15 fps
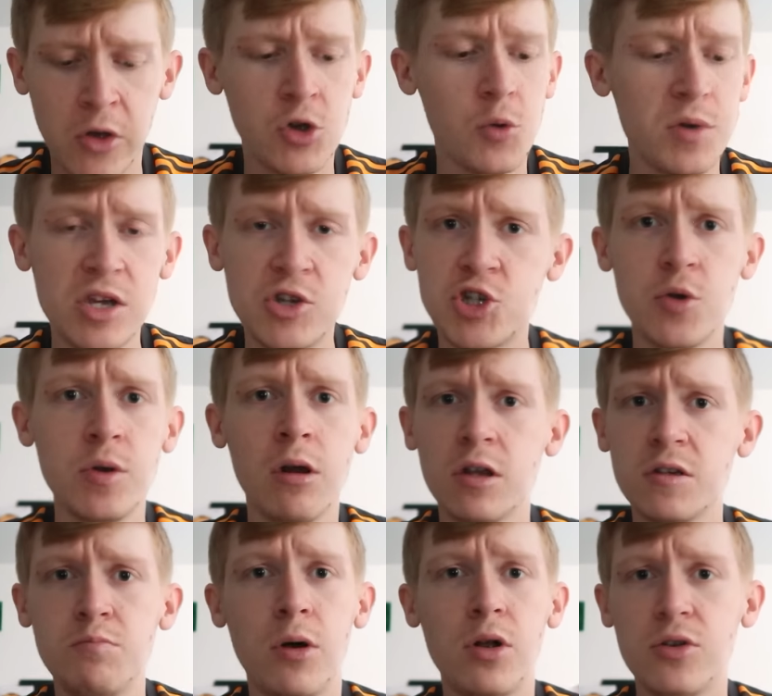It could be chewing on
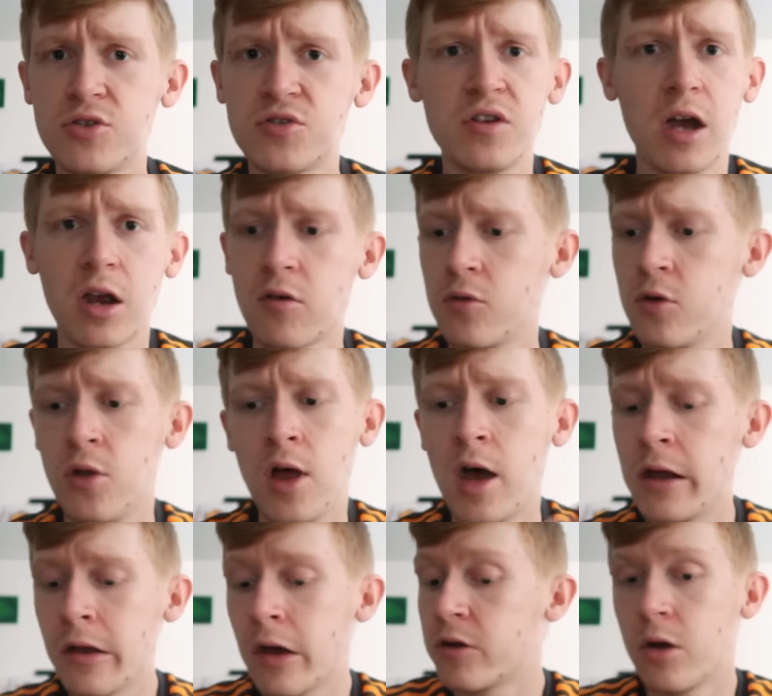its bowl sack for all
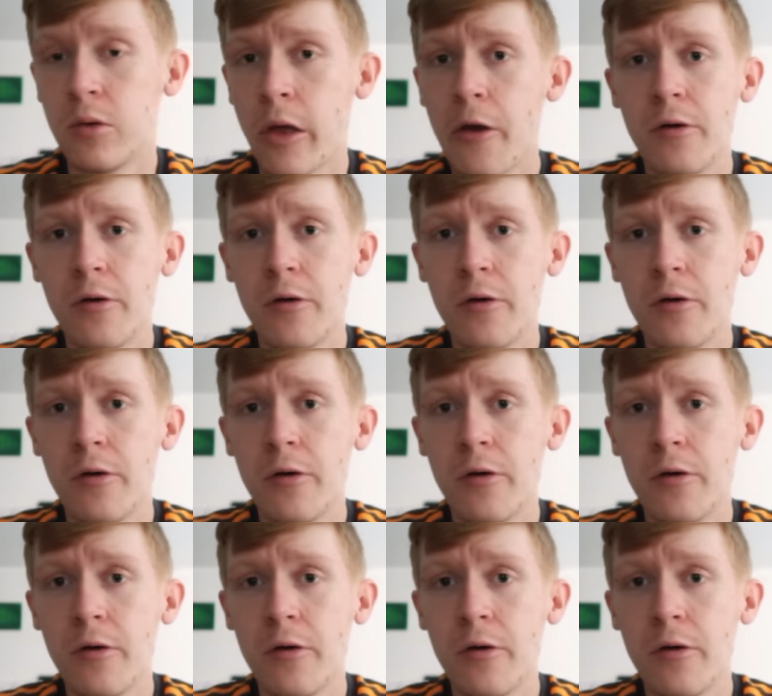I know, I don't